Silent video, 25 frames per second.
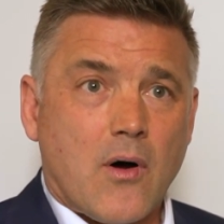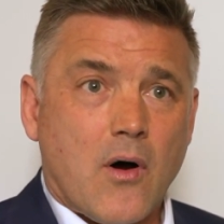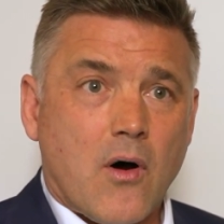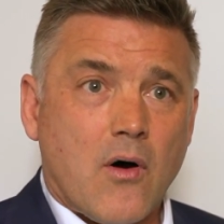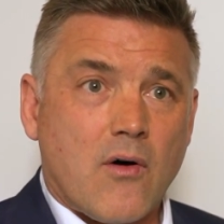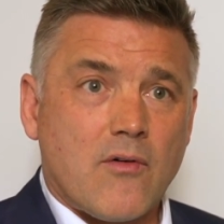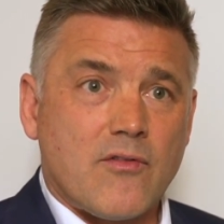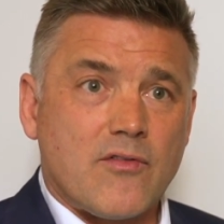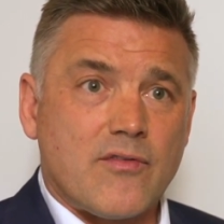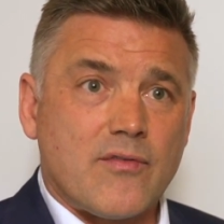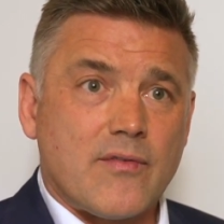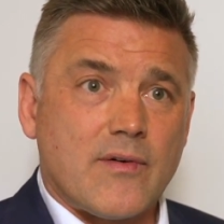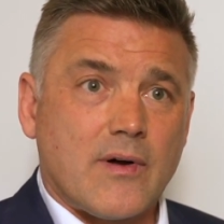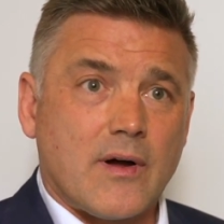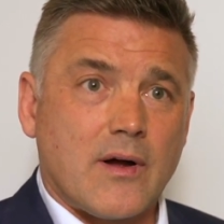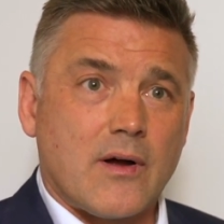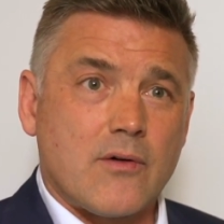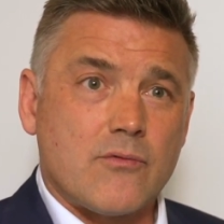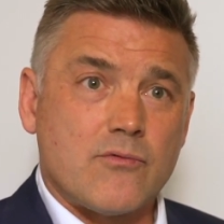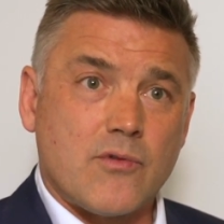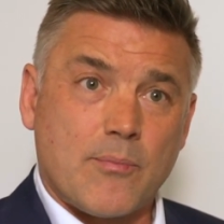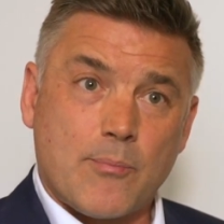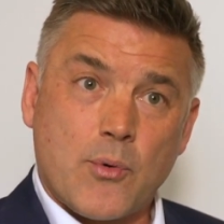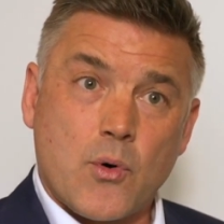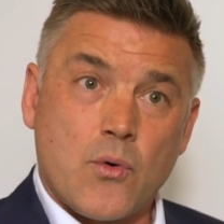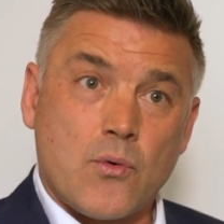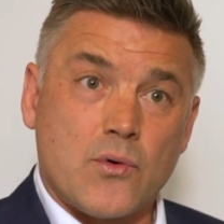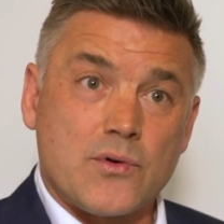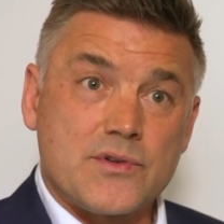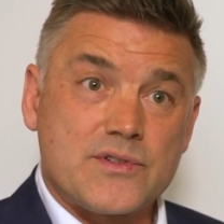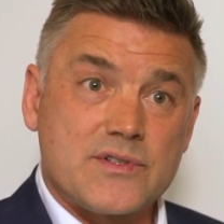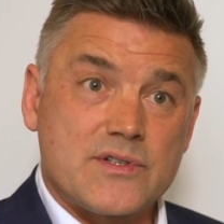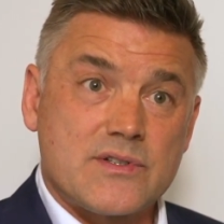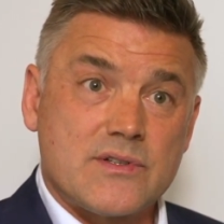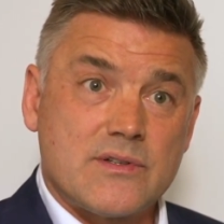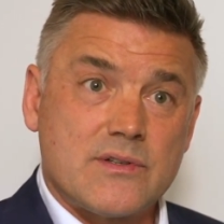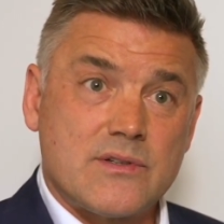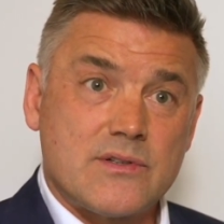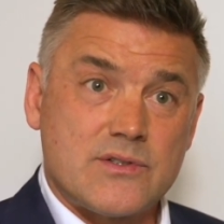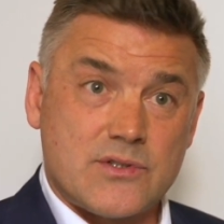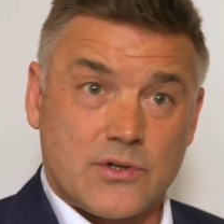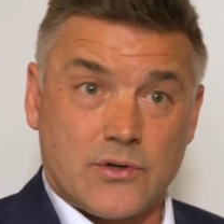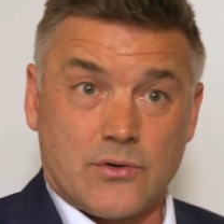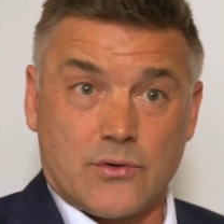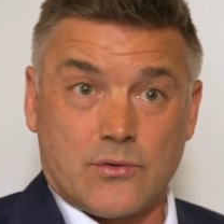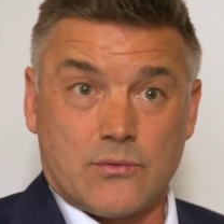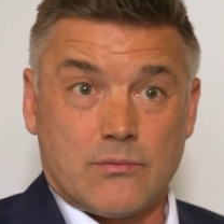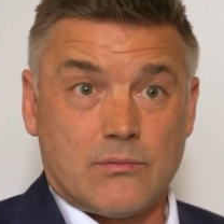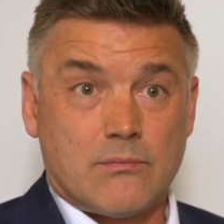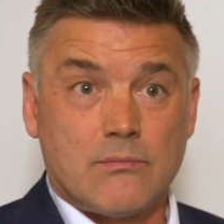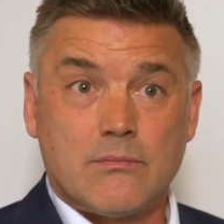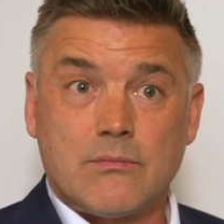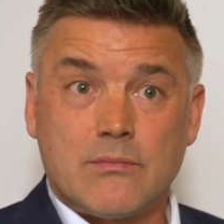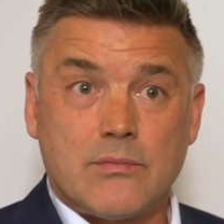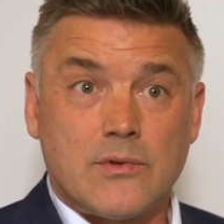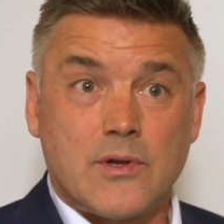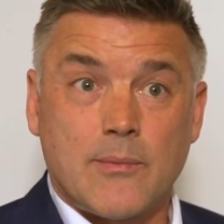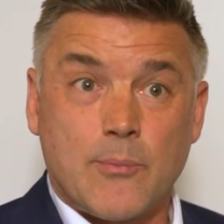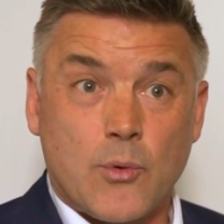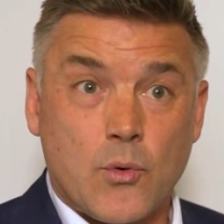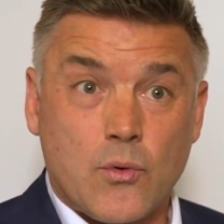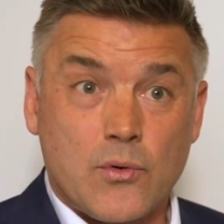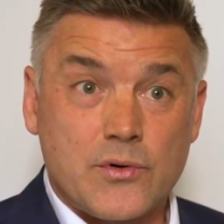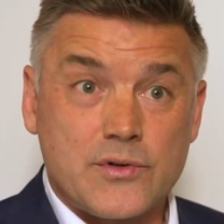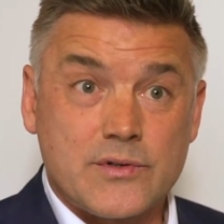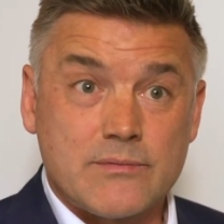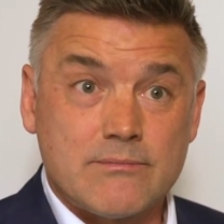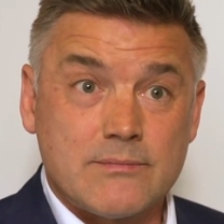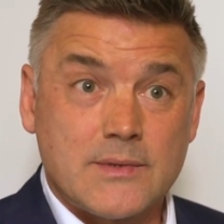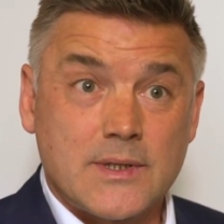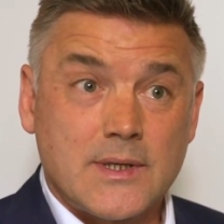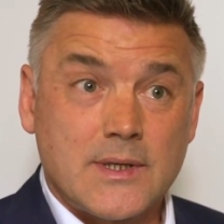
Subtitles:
of reports to the board.